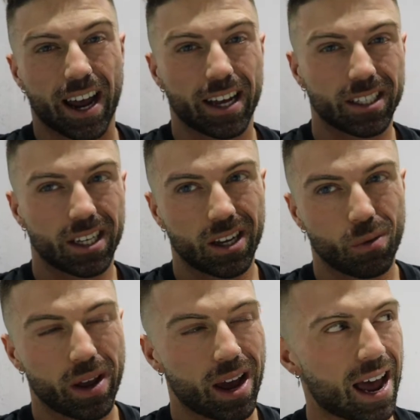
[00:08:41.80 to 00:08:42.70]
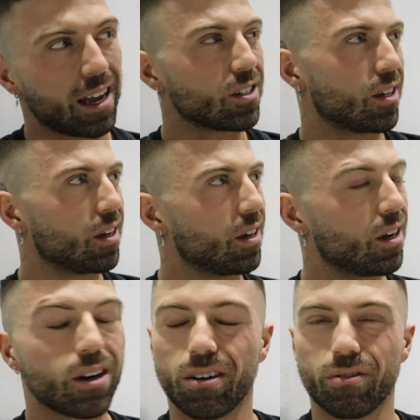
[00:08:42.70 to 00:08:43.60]
guys, we are at
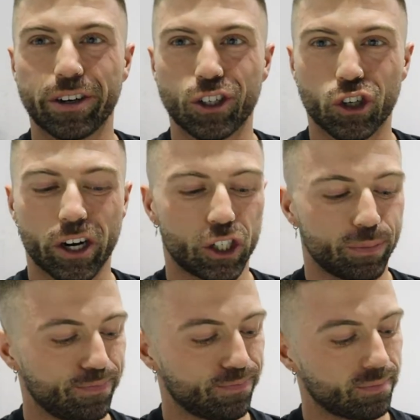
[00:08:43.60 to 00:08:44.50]
registration.